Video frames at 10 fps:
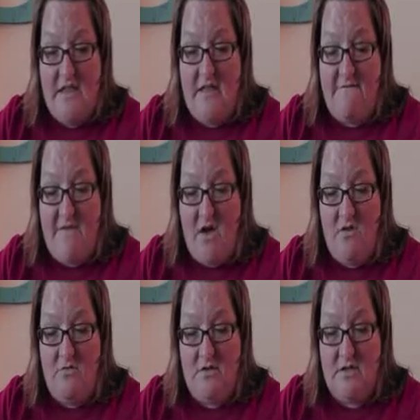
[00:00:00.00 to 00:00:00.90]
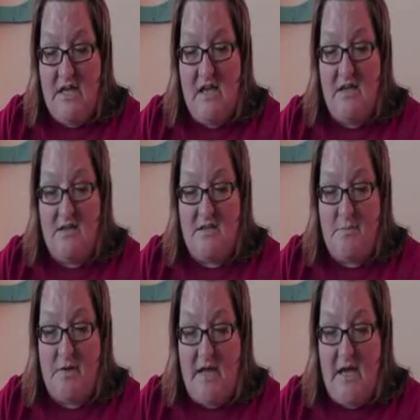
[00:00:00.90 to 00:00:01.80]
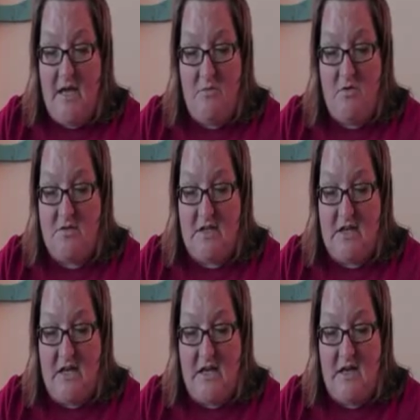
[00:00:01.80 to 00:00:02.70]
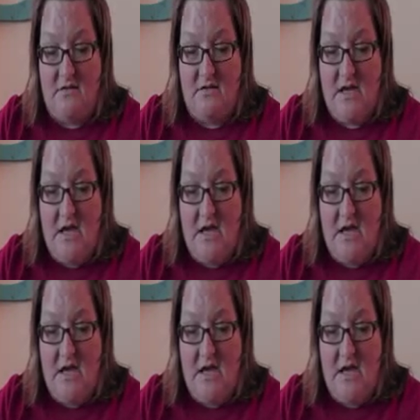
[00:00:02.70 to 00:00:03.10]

they found kids playing music again.